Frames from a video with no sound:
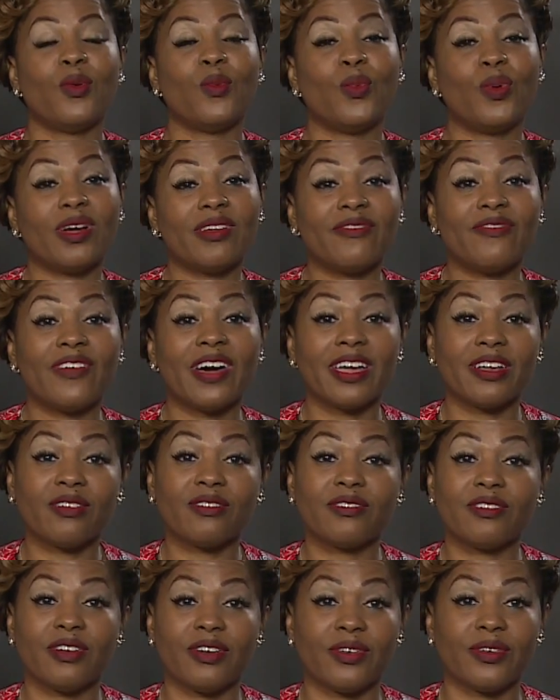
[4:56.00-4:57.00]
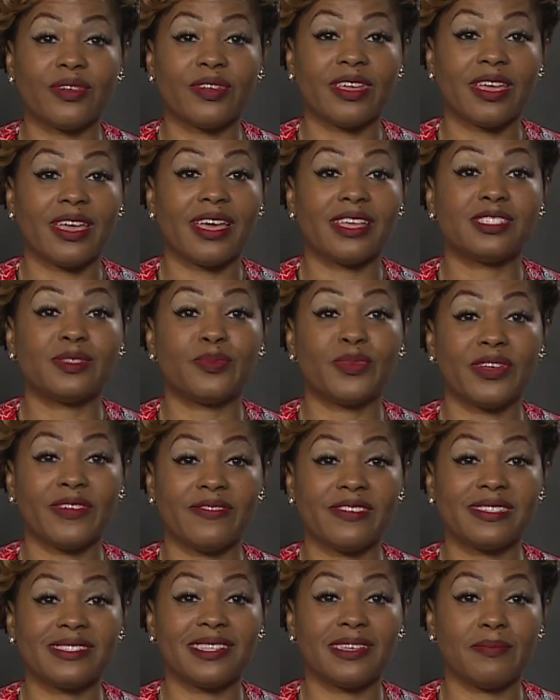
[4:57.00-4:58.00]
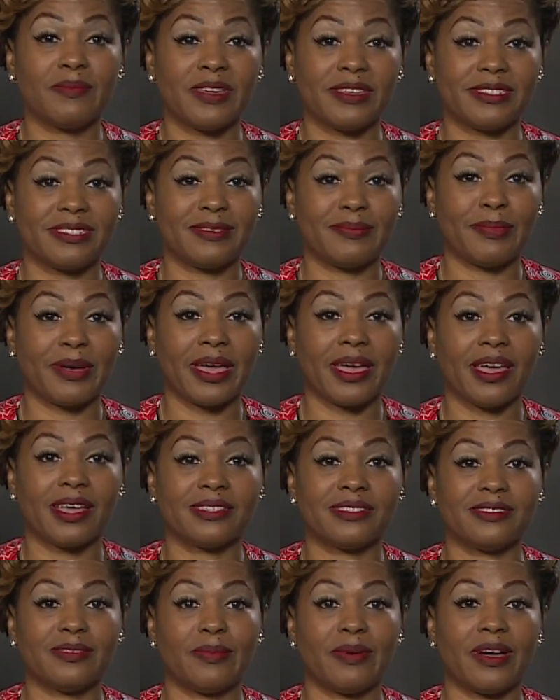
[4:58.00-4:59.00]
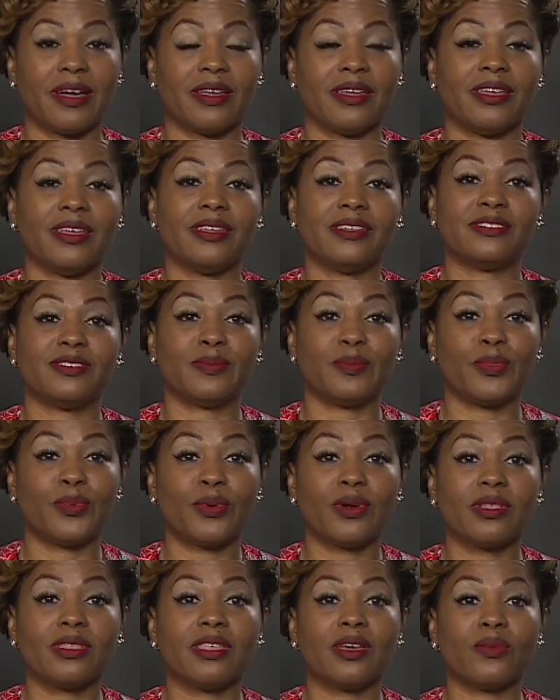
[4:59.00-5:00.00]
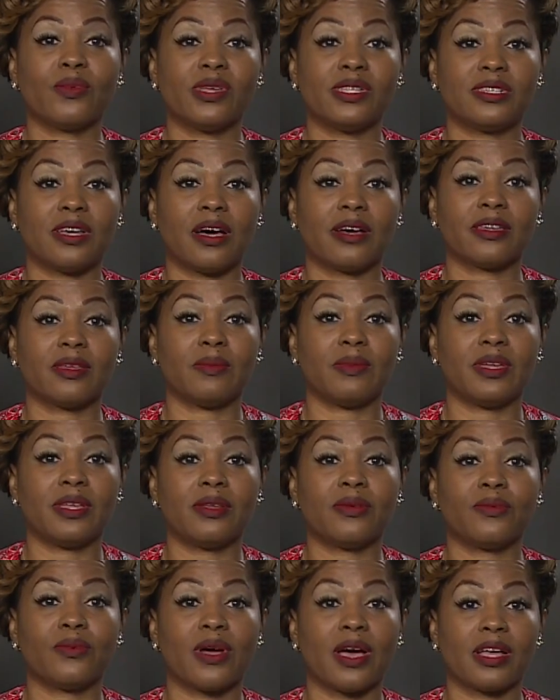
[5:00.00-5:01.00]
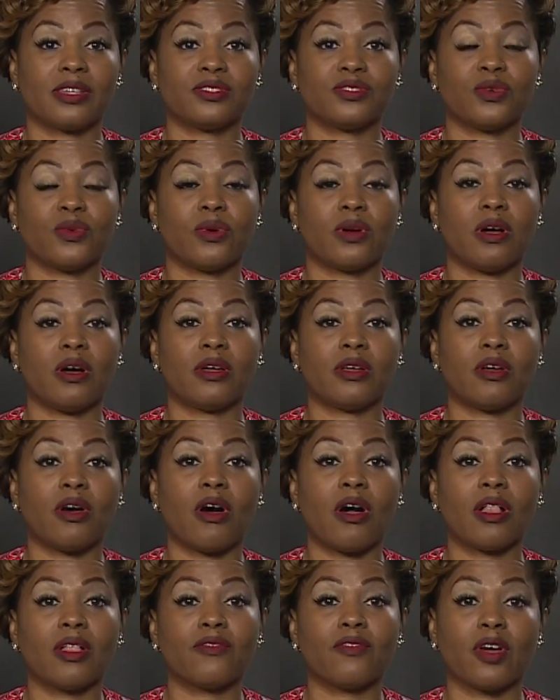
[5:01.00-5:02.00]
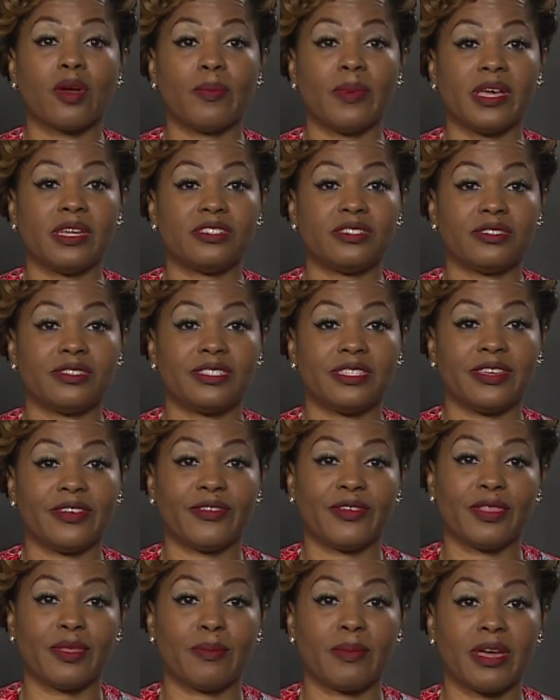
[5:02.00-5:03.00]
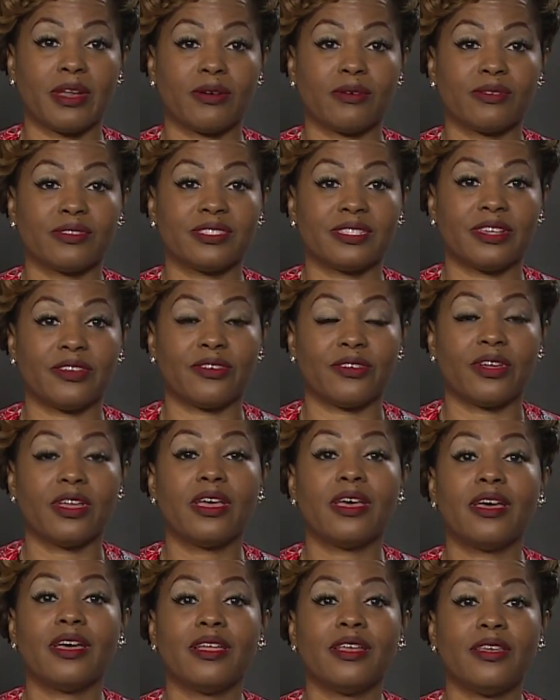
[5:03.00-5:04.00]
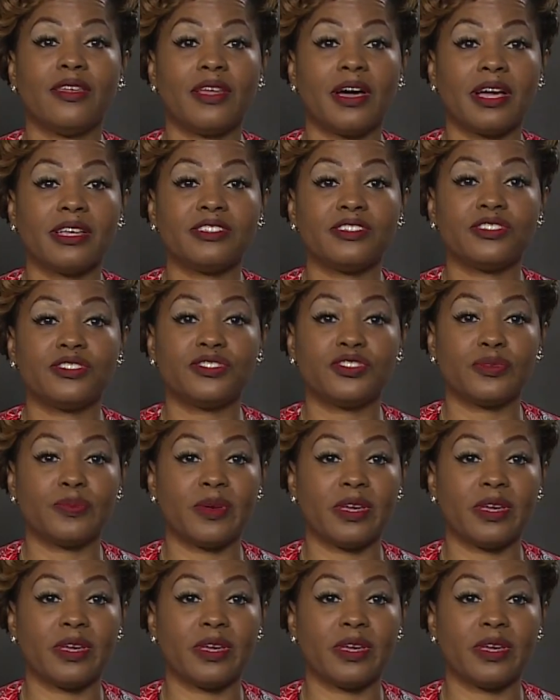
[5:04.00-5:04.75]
One final note, as previously mentioned by Esteban, it is important that we document Rass score on all of our patients here in the medical center, not just your